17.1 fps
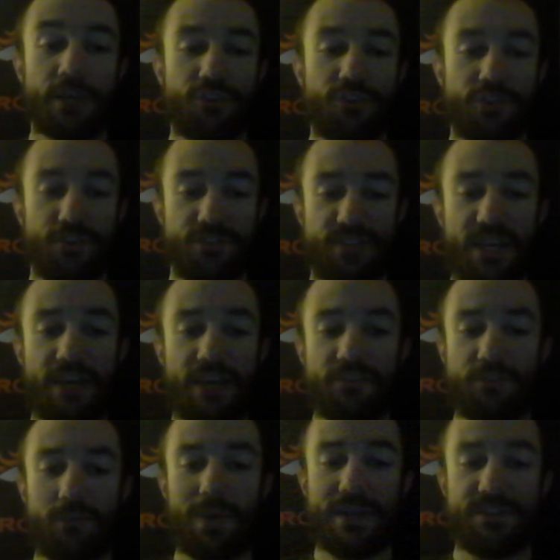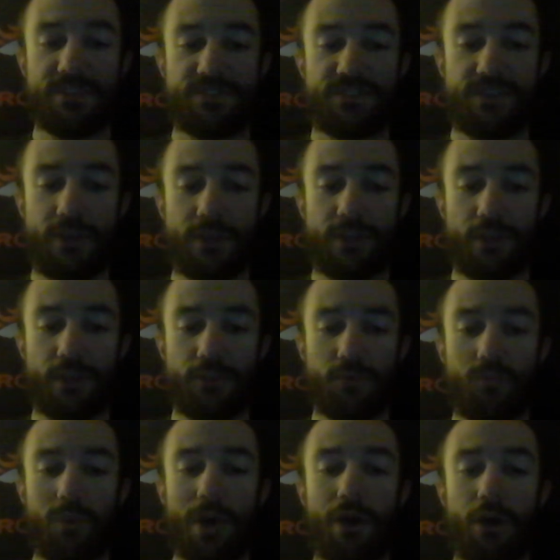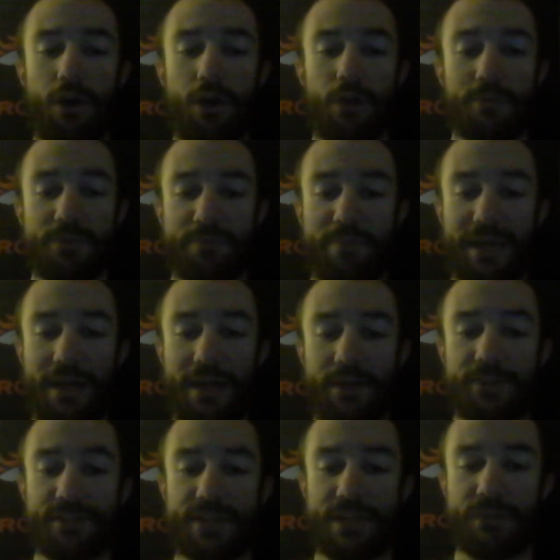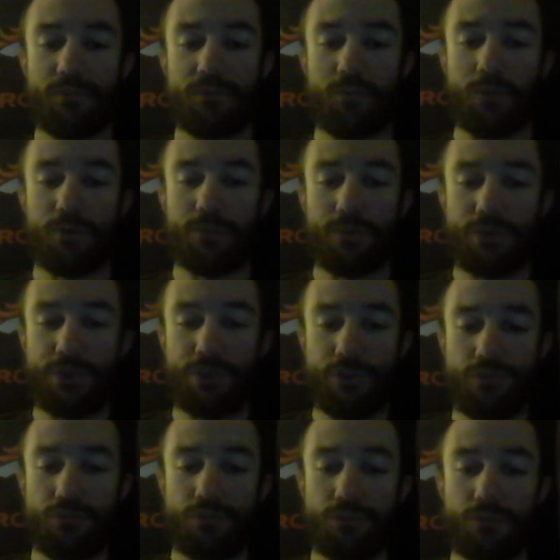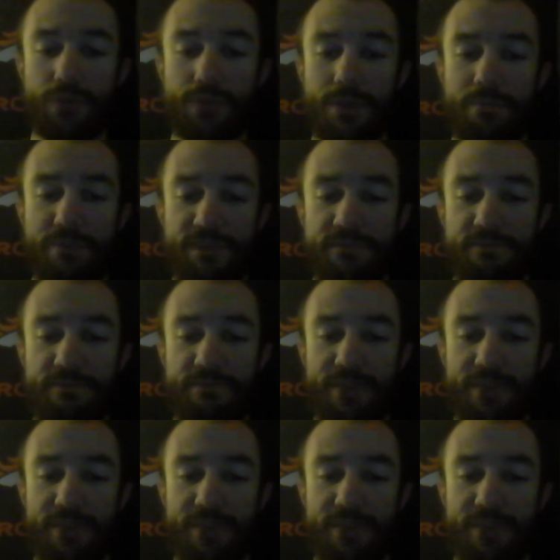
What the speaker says: To the southwest, another well-armed paladin will usually be